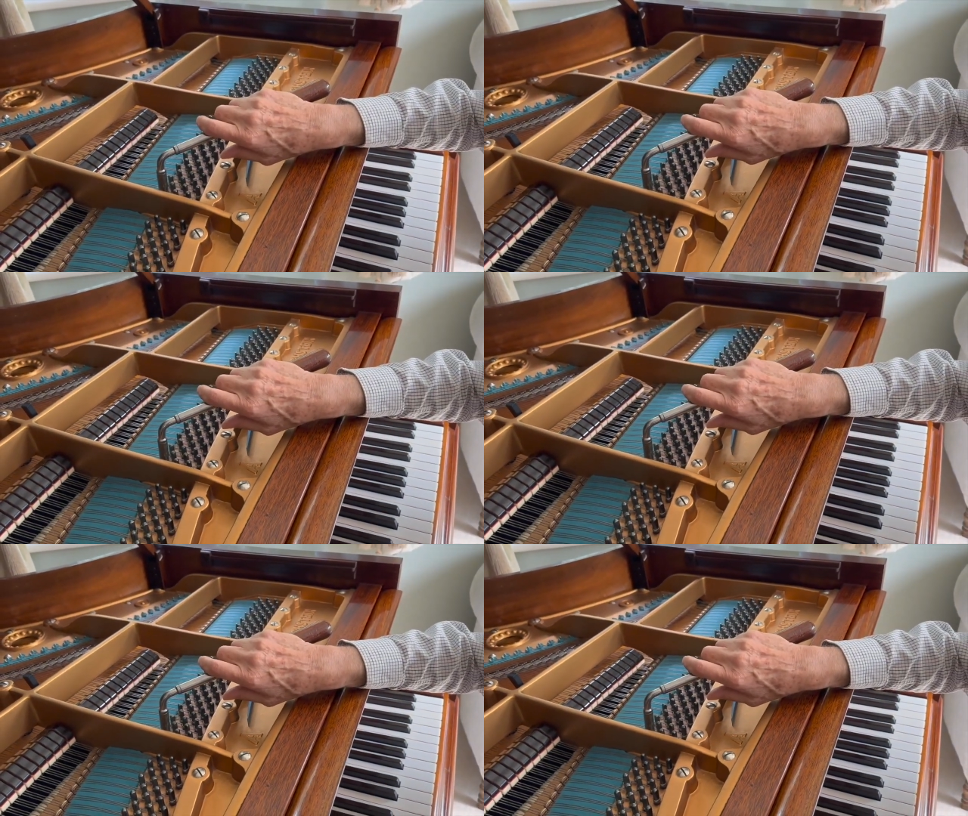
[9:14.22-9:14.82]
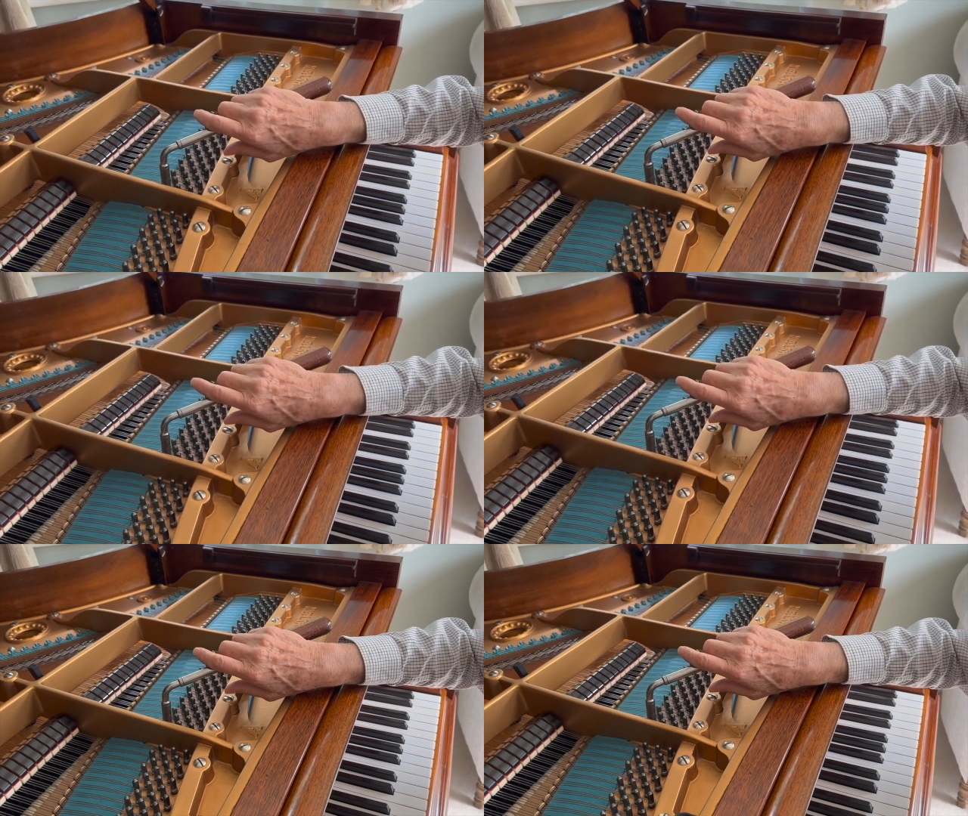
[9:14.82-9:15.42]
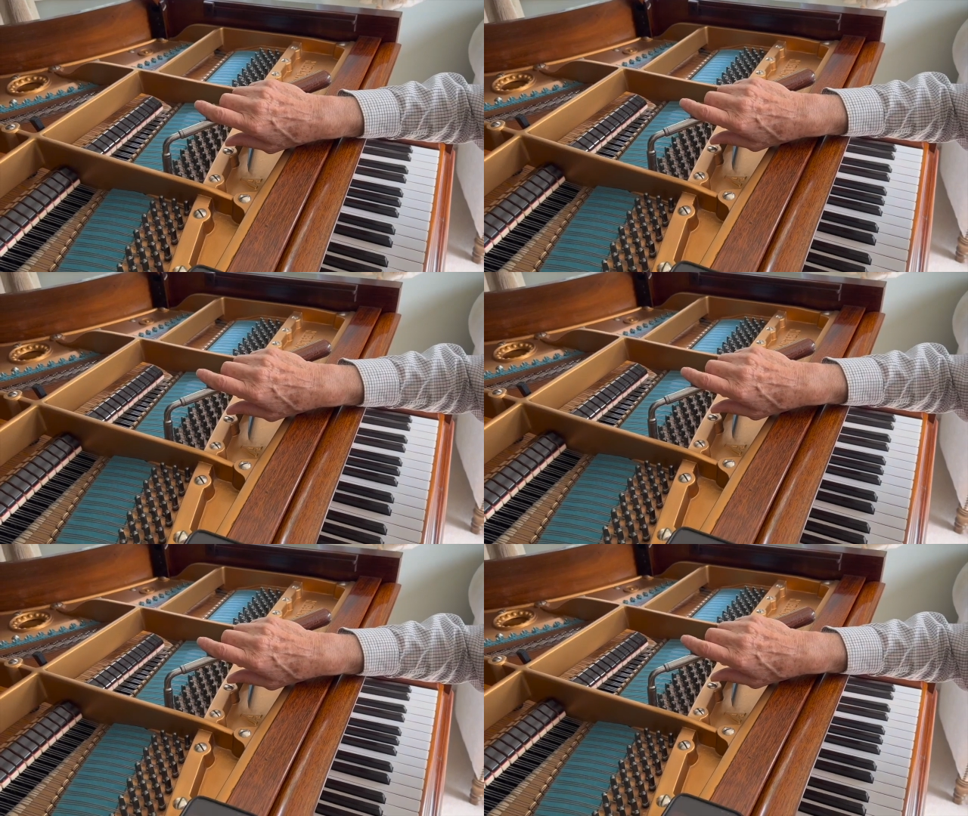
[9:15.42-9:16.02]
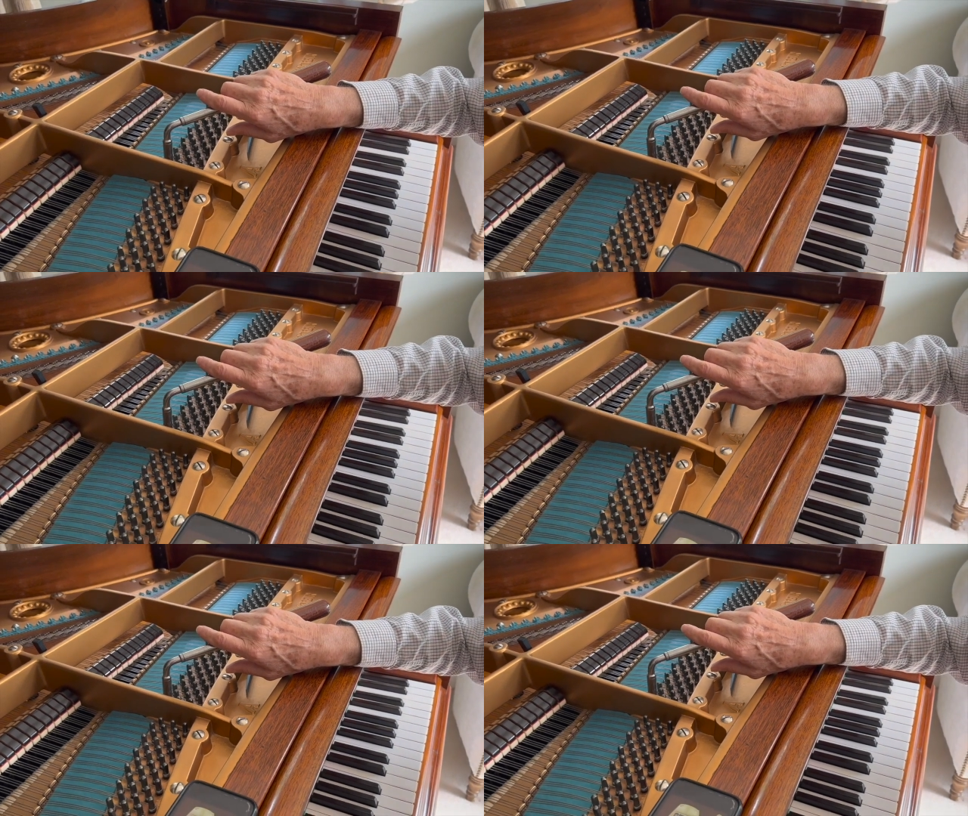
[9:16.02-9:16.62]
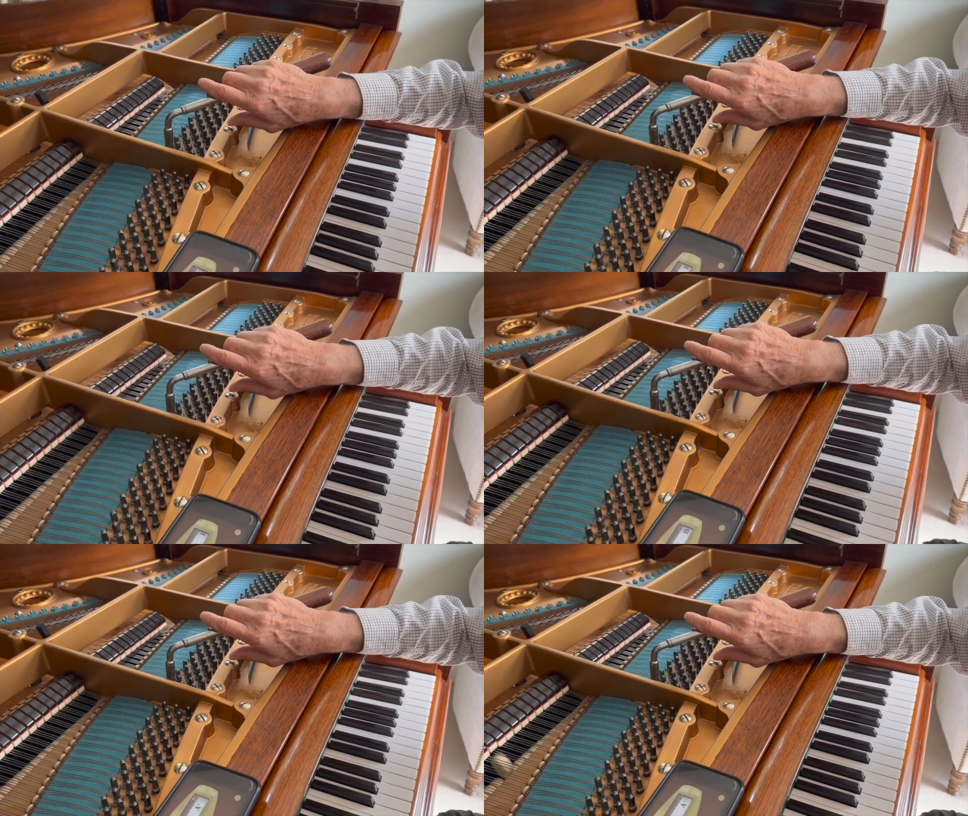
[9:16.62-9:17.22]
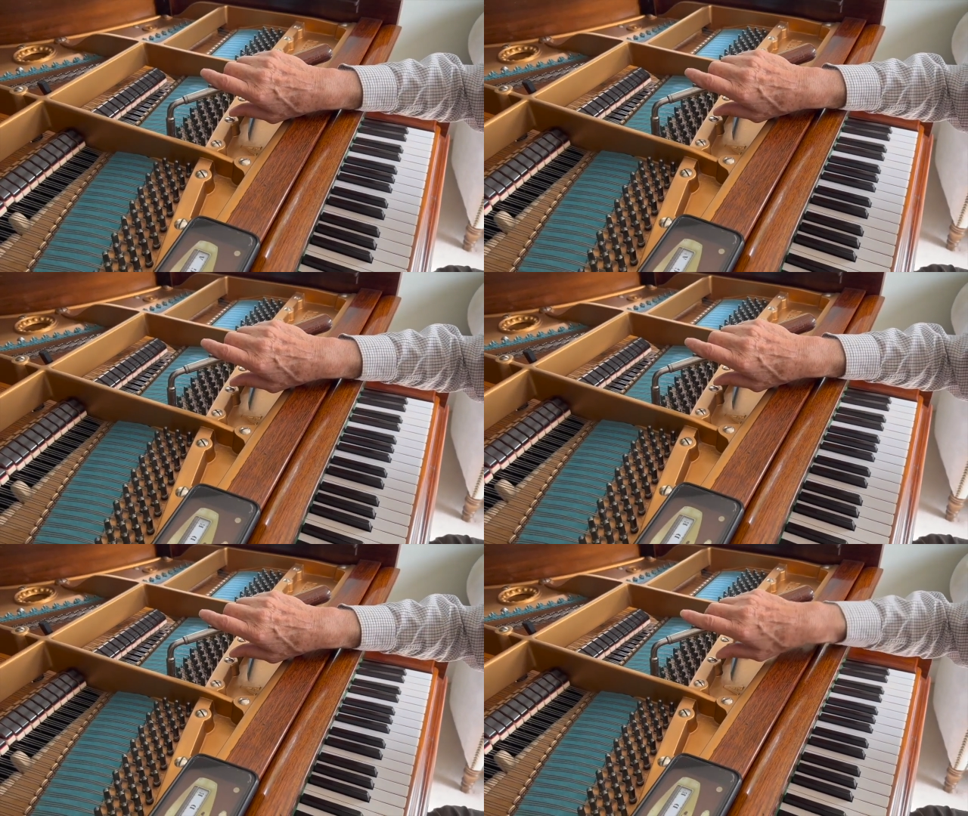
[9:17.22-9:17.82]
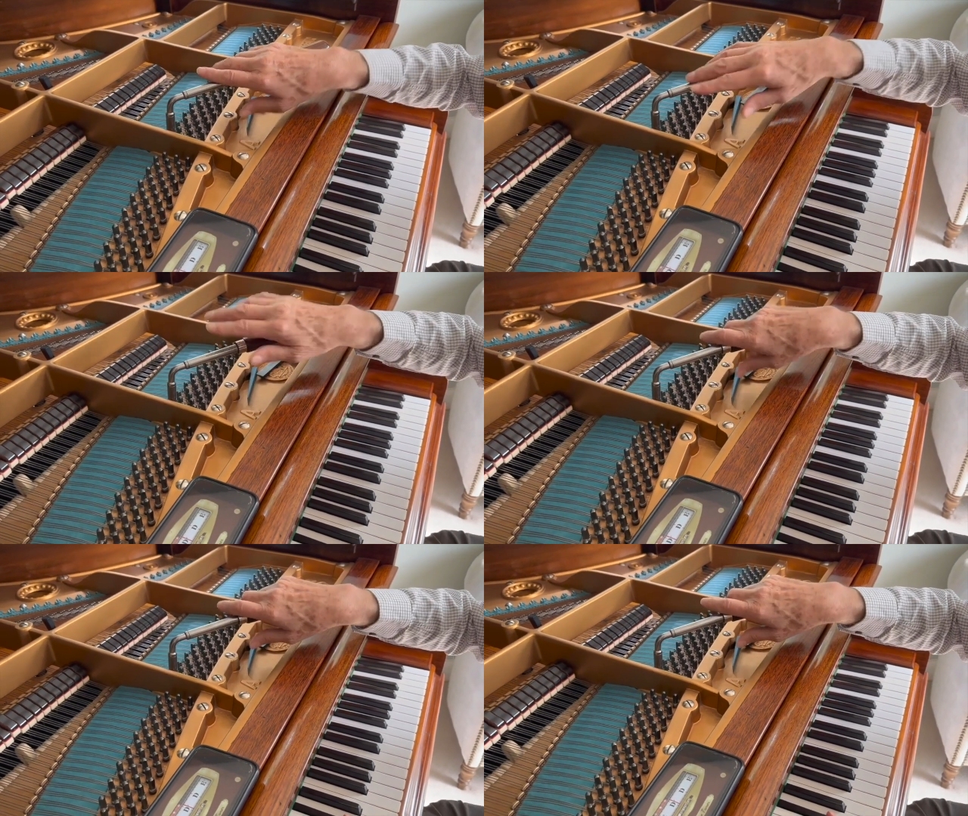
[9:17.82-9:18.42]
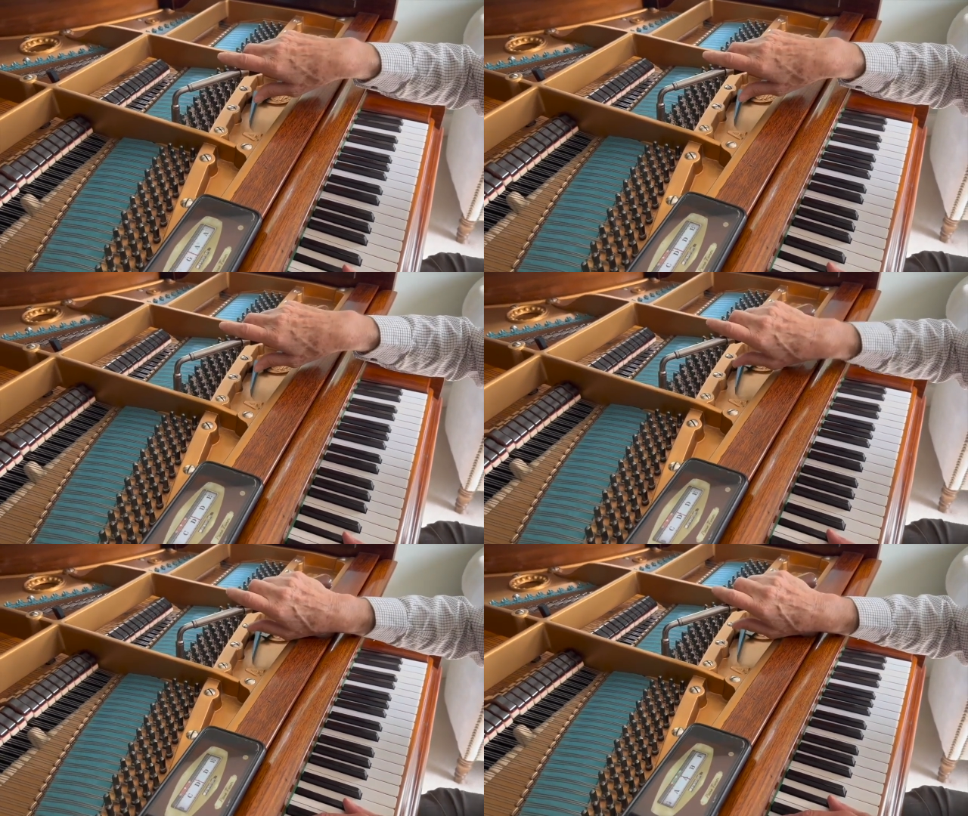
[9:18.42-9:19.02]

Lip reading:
[unreadable: no face in view]